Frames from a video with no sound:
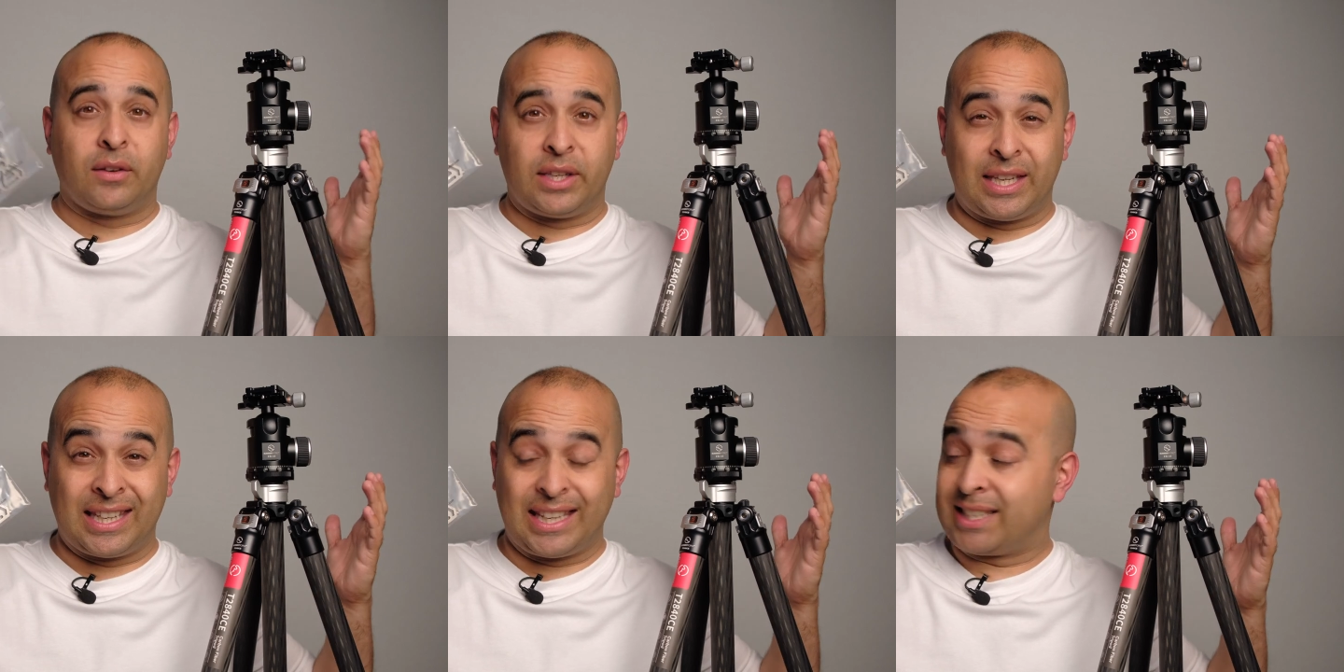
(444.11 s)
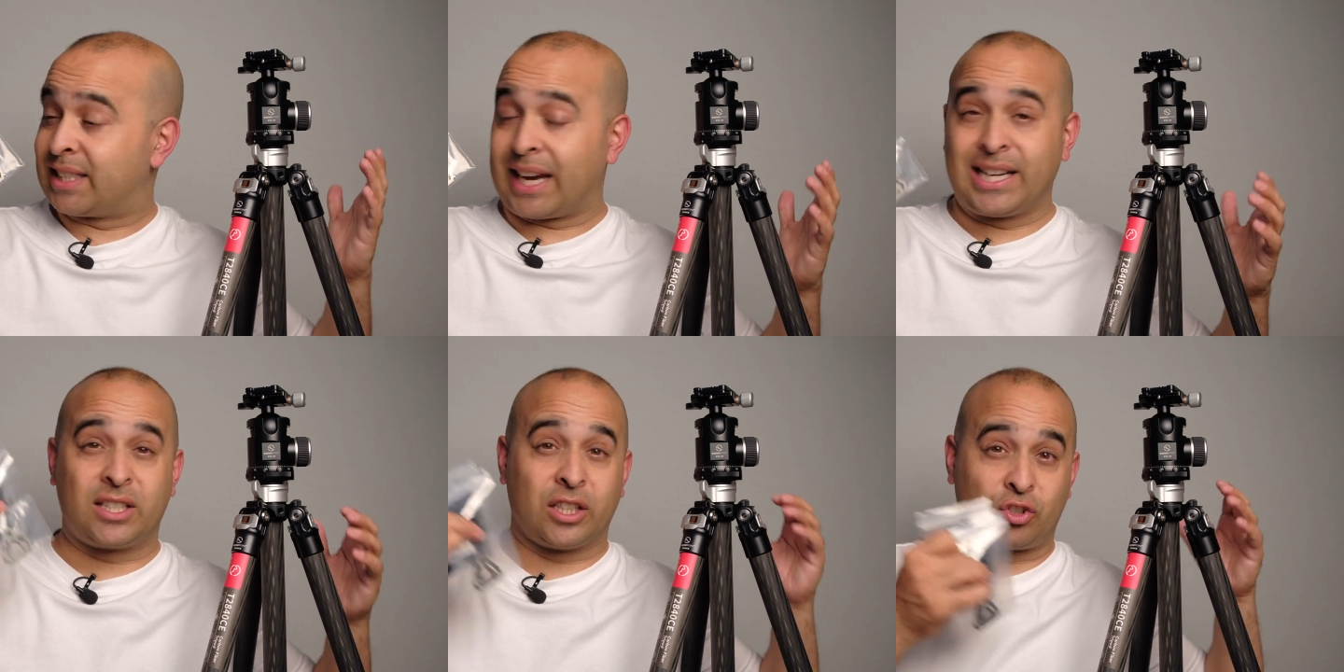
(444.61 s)
in this
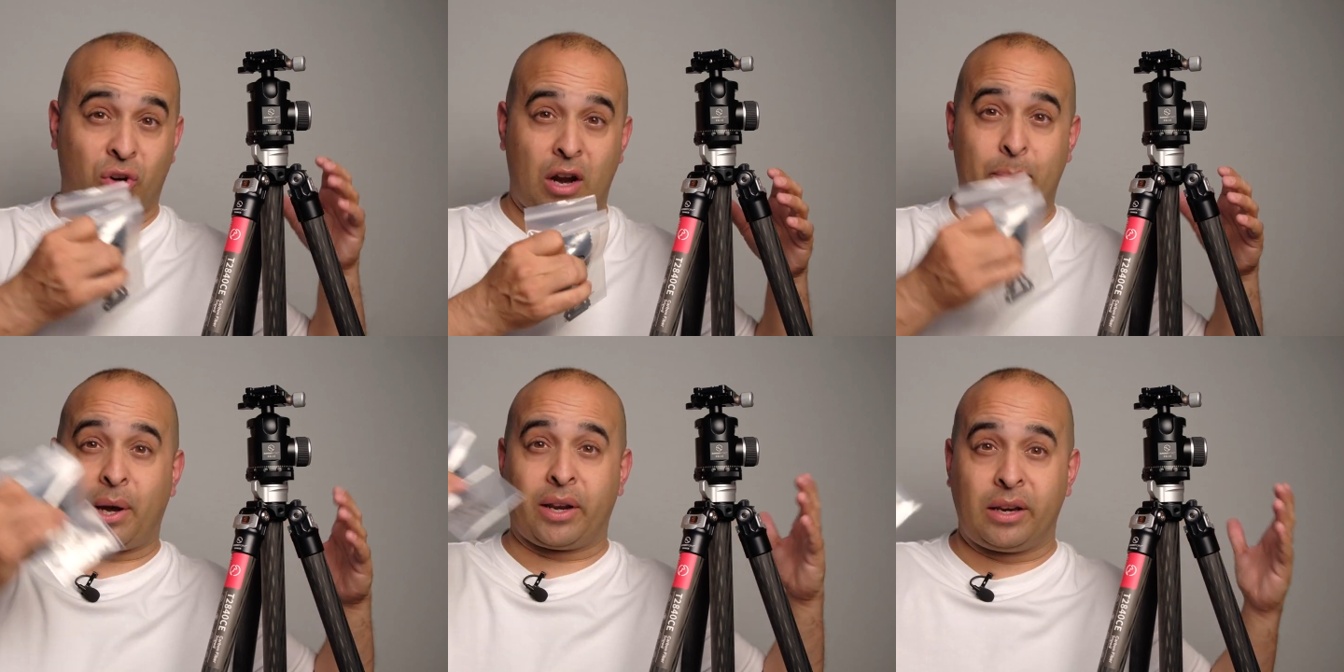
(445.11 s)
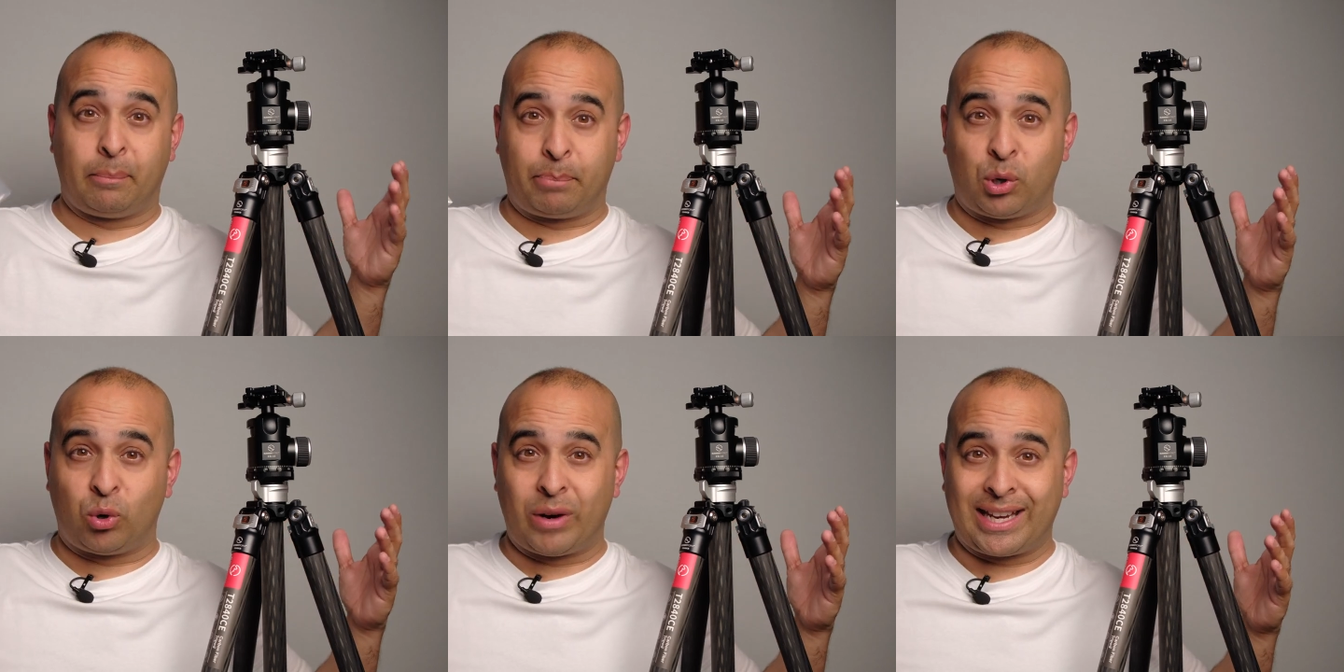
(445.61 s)
case, the tripod and the
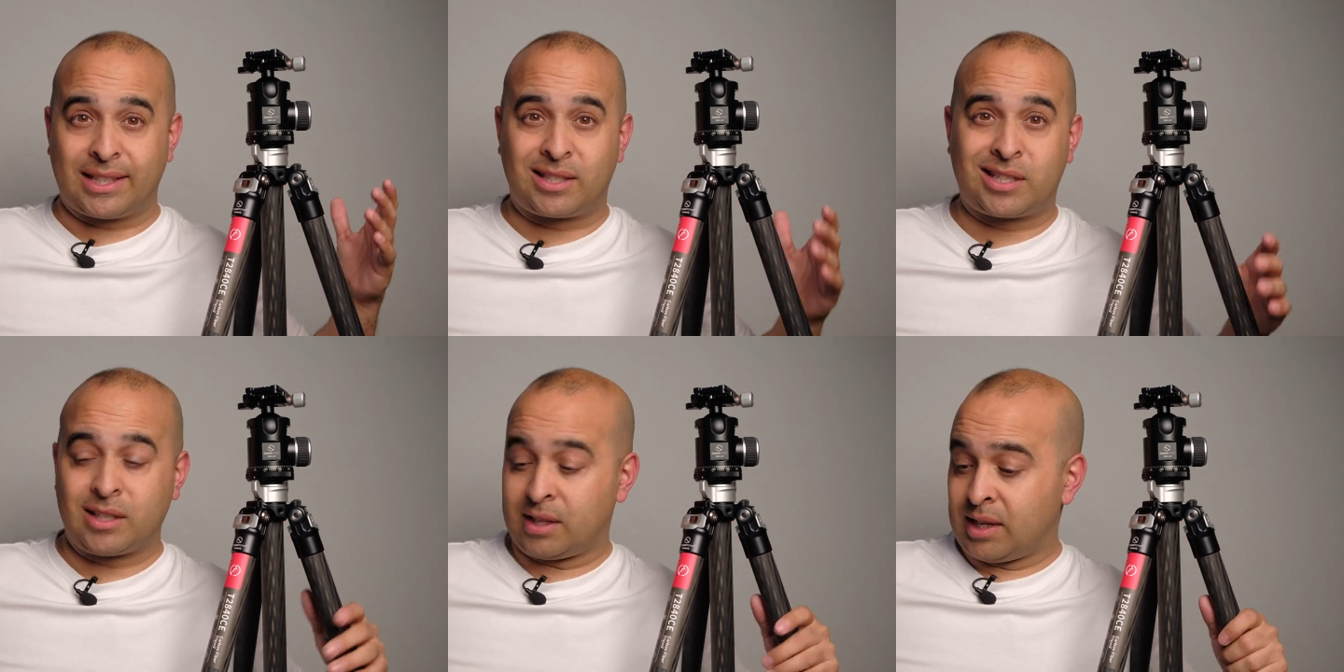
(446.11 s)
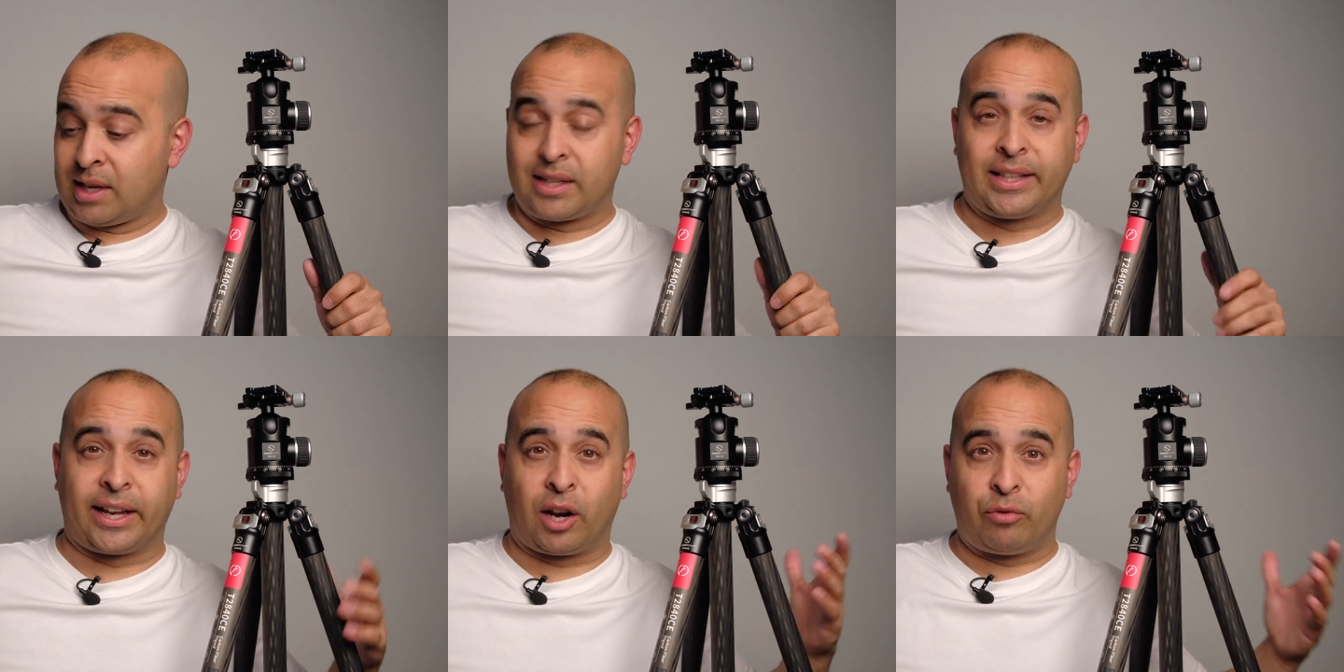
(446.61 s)
ball heads
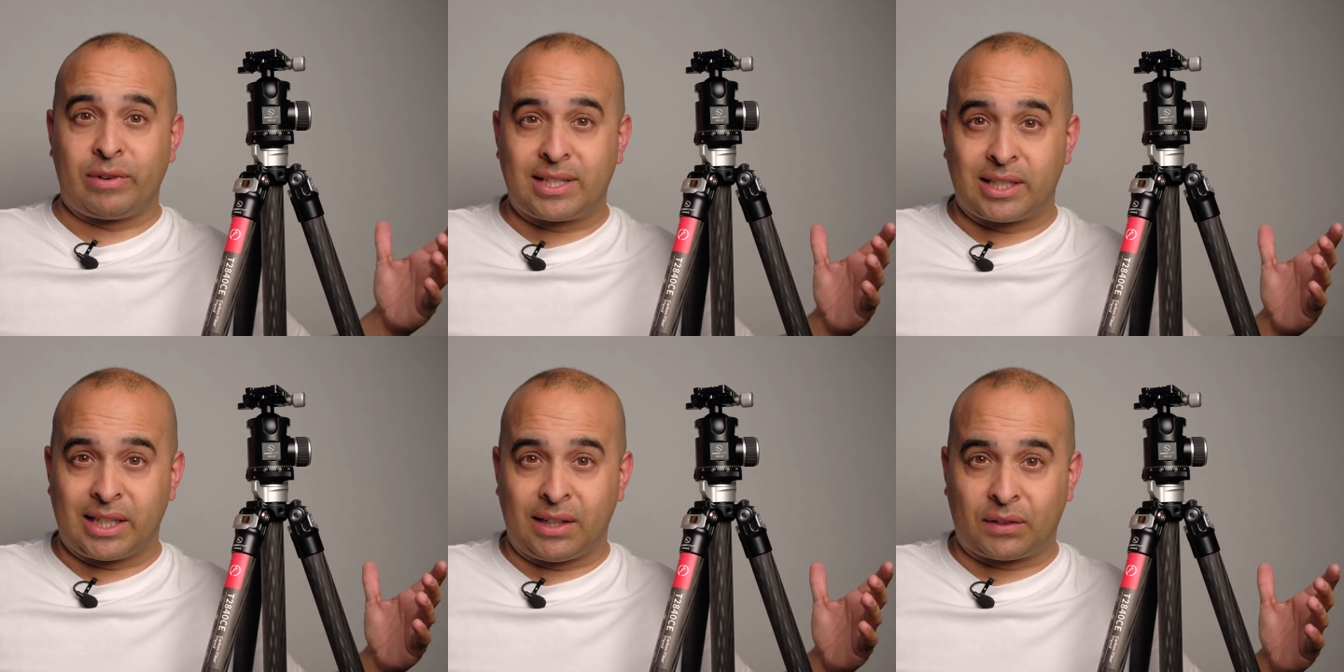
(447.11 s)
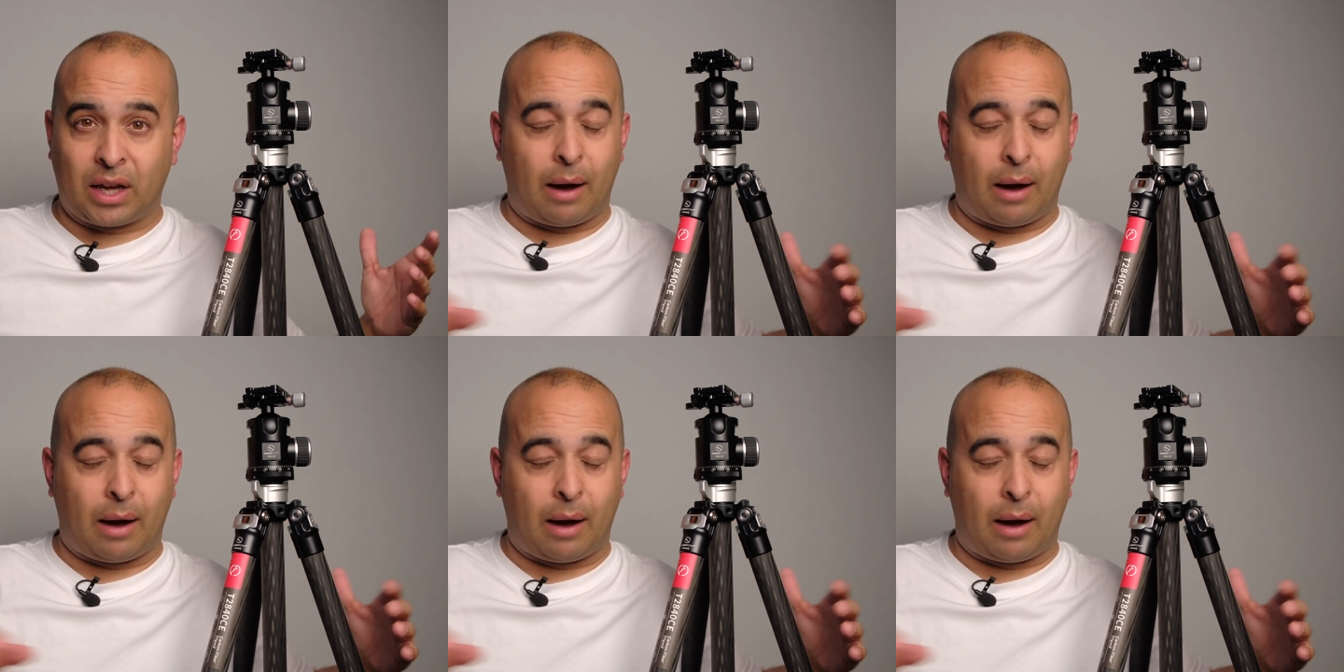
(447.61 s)
that I received.